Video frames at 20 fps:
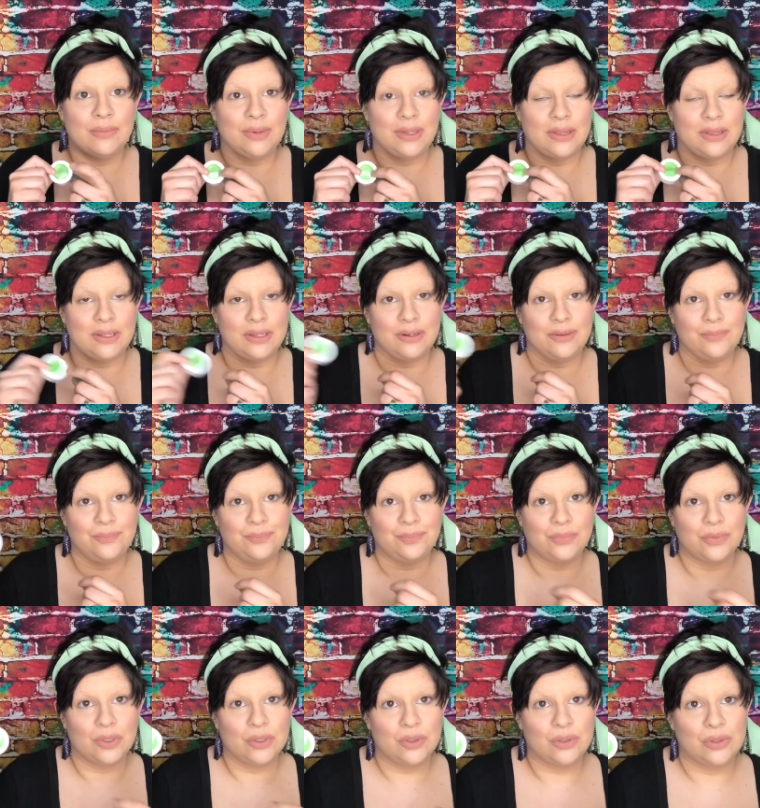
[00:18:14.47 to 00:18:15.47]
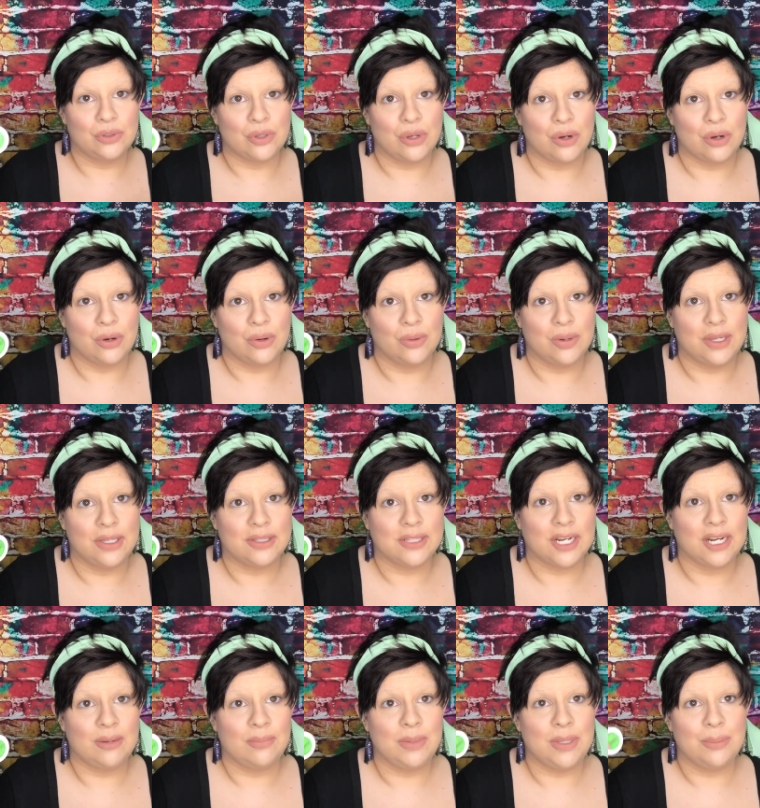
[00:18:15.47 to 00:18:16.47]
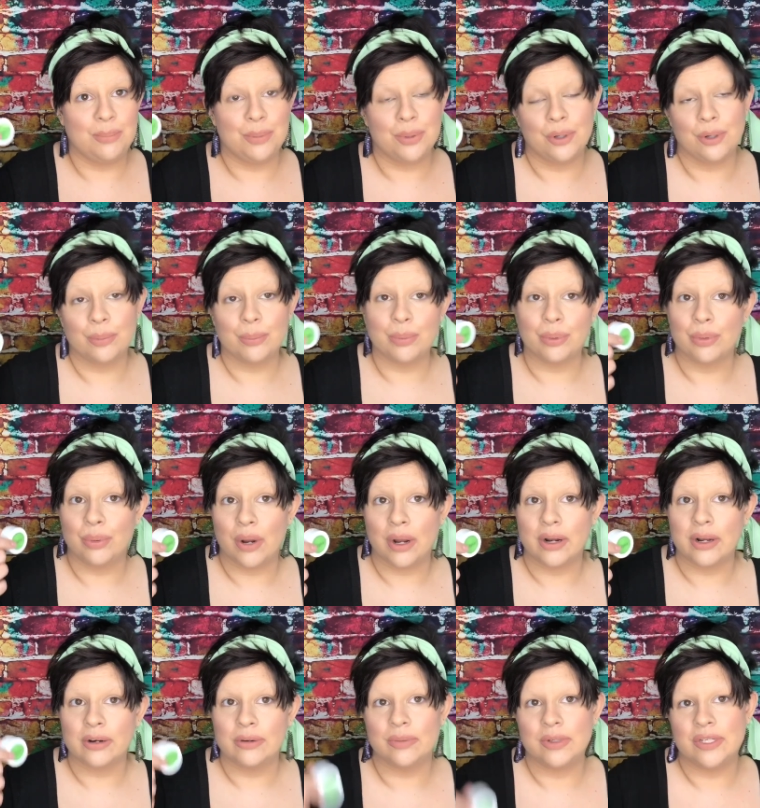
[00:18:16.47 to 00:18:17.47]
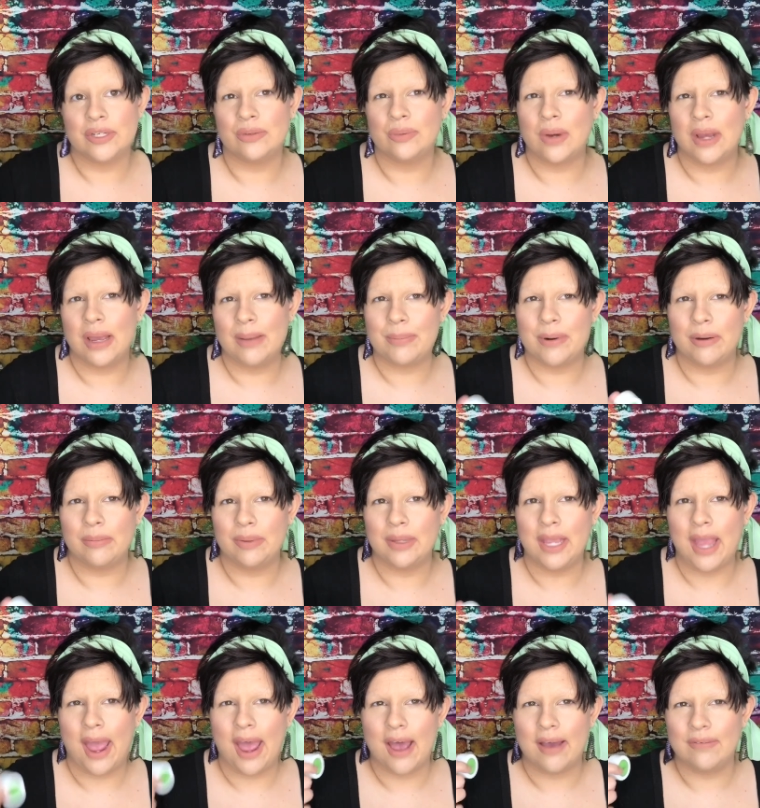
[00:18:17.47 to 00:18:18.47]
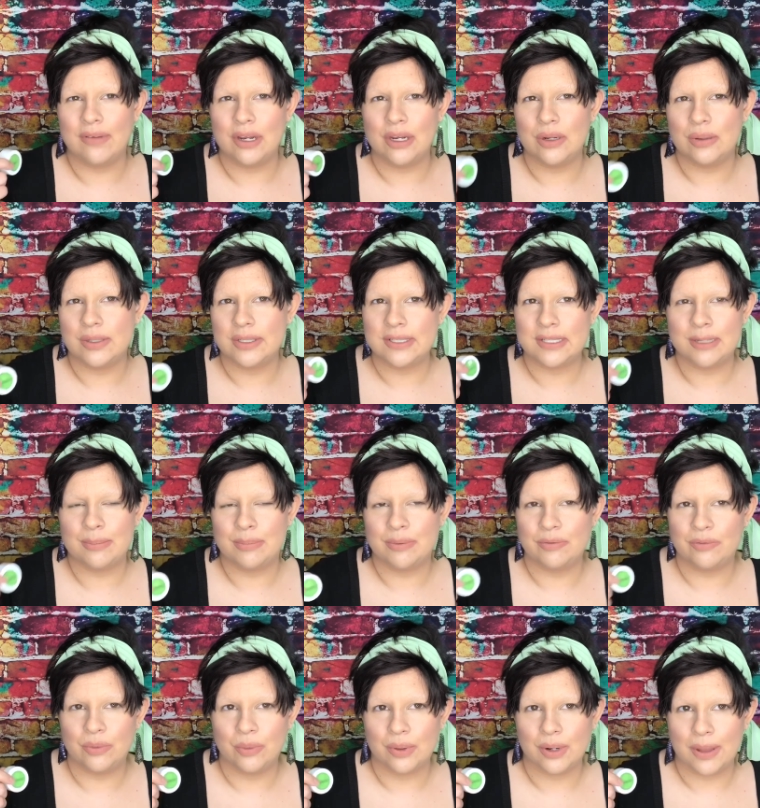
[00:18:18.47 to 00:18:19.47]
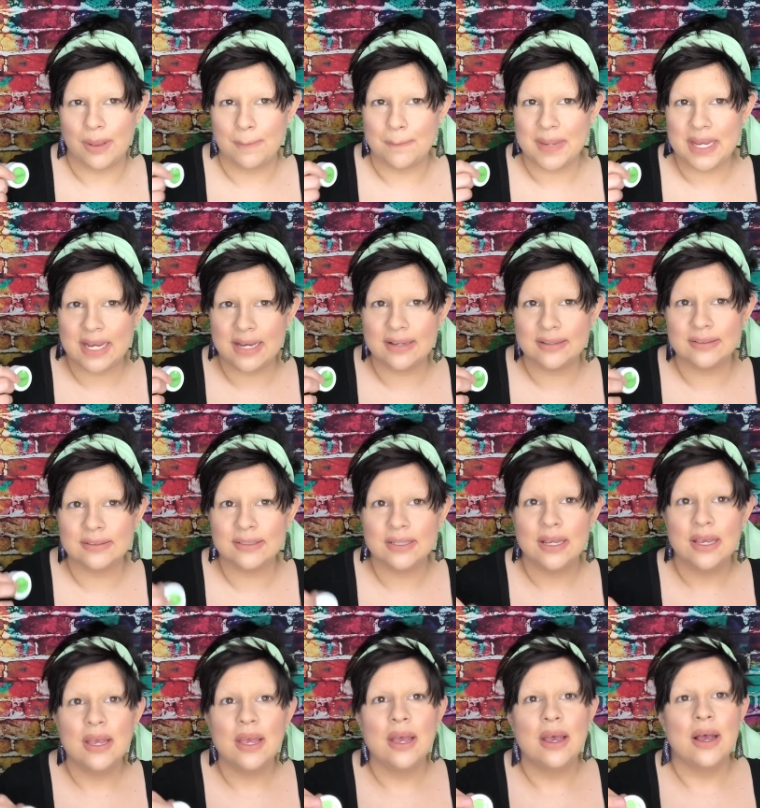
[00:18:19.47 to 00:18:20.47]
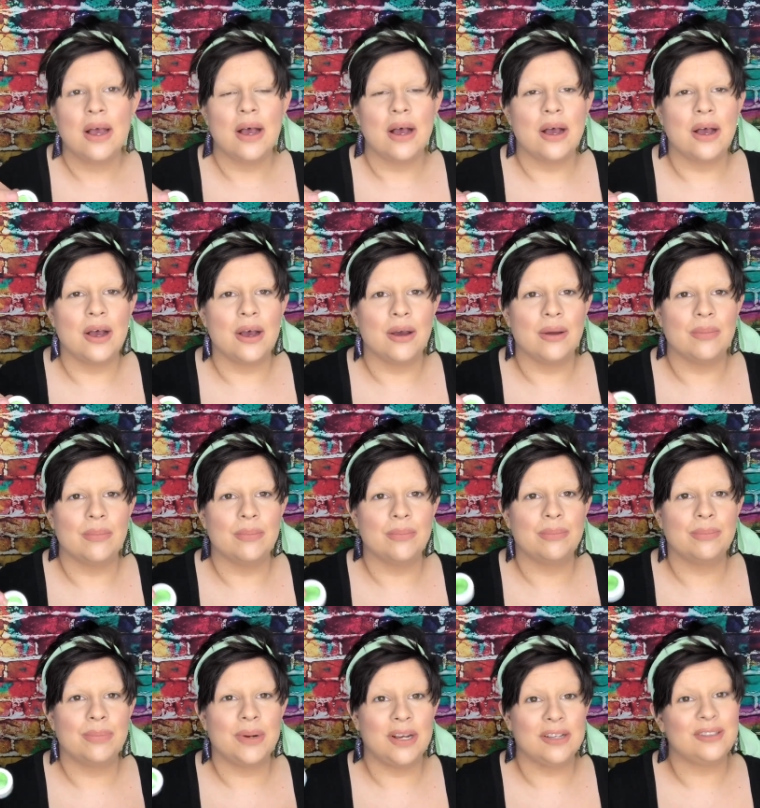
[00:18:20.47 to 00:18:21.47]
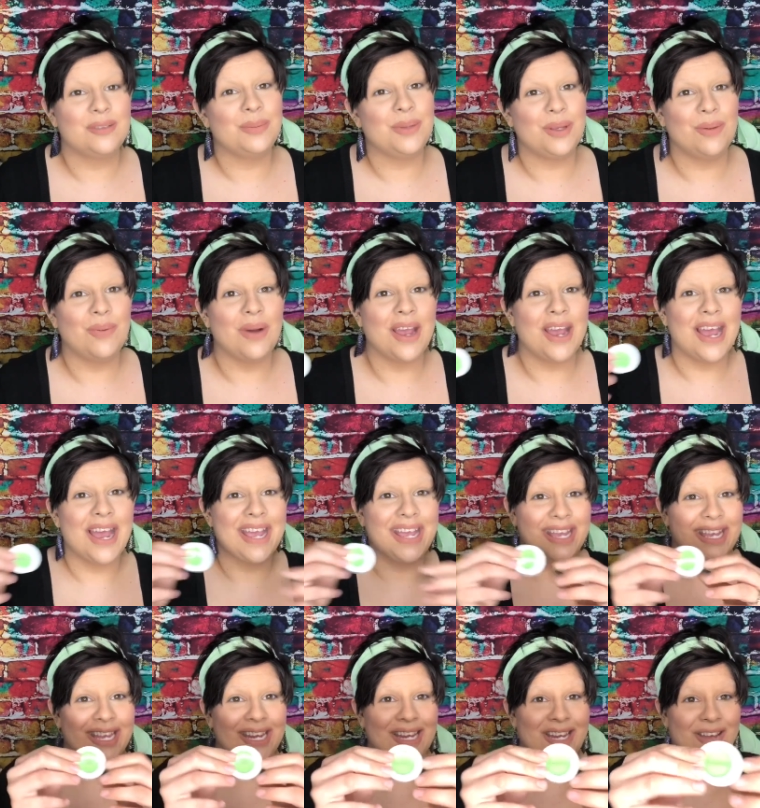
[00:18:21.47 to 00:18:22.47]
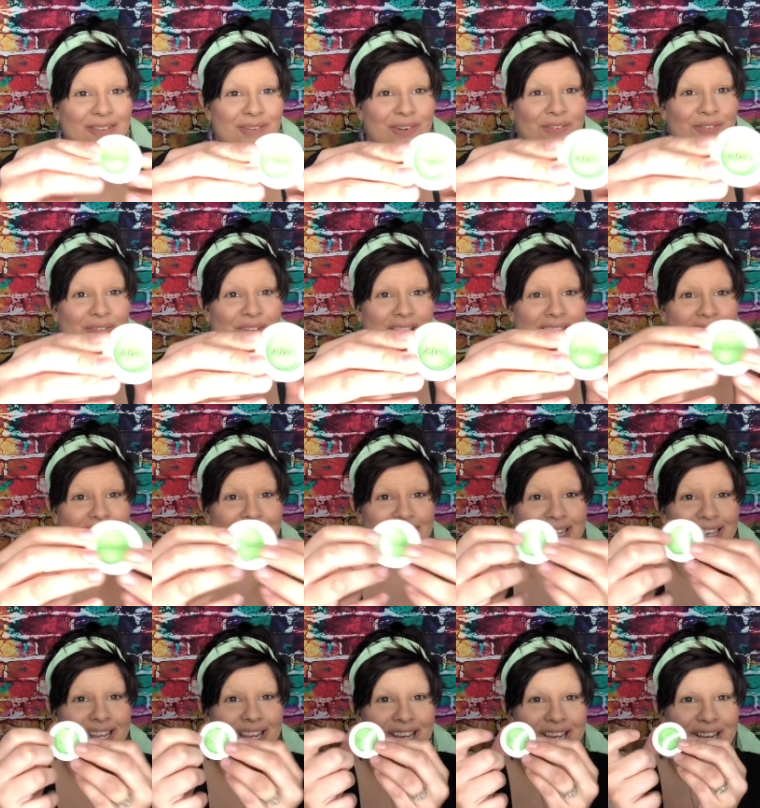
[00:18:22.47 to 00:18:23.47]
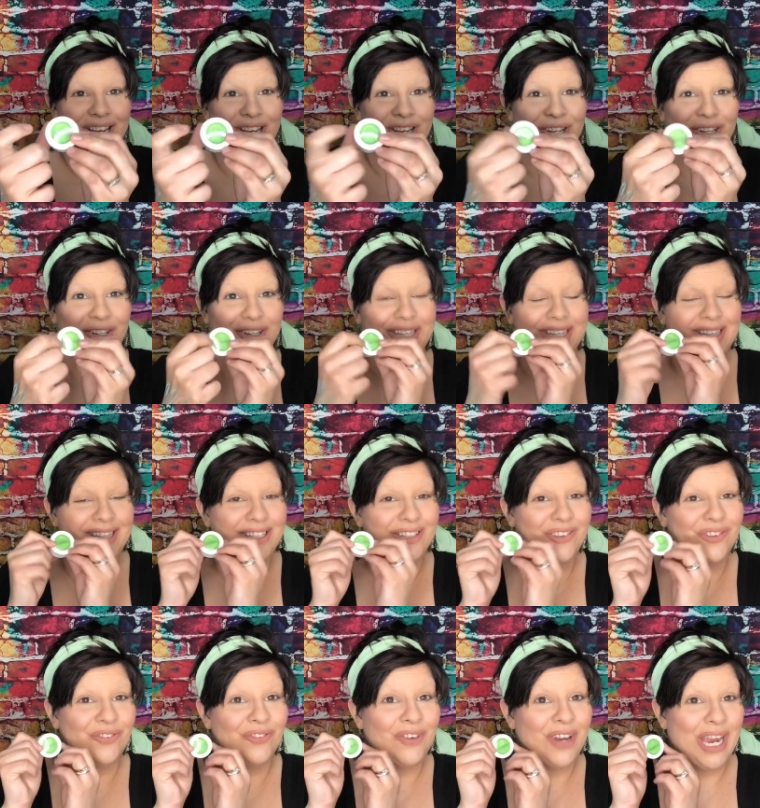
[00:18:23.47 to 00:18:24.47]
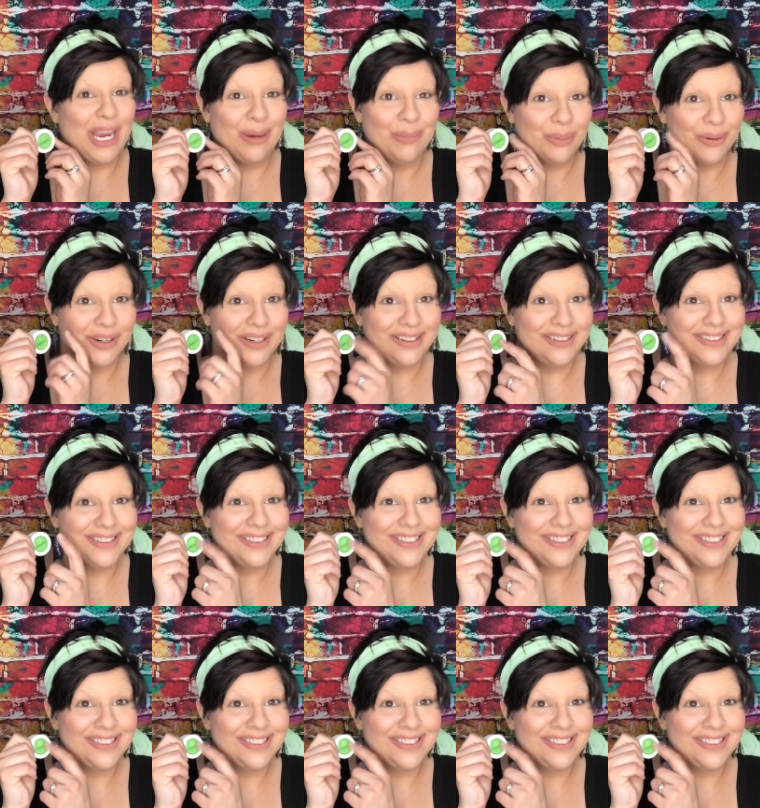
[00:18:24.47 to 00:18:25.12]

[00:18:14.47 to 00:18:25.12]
within. So it's gonna be per product, which is why I probably haven't noticed it before in the past. Possibly why I can never find a green this vibrant.